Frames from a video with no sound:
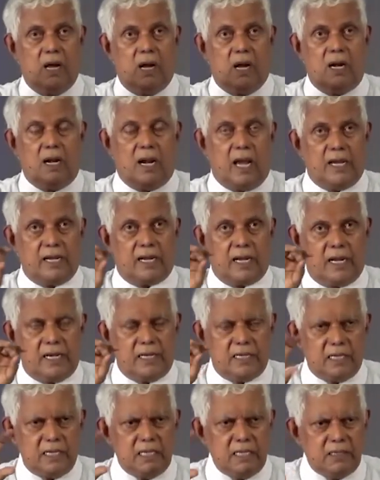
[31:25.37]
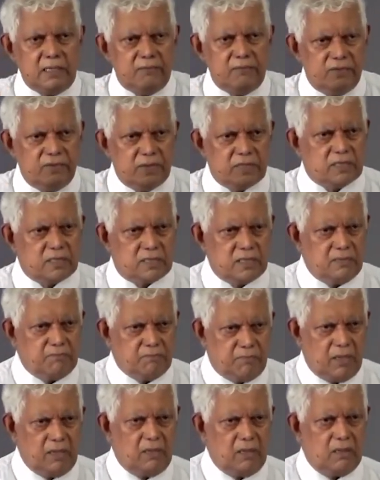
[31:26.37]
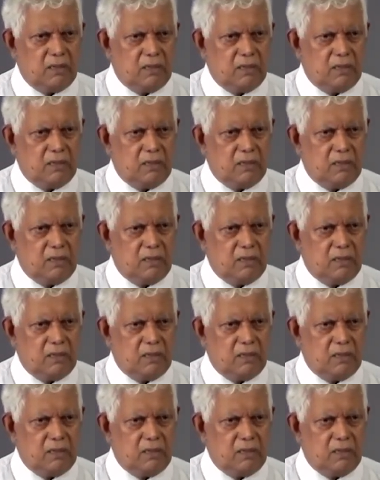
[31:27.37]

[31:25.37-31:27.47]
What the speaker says: like an invisible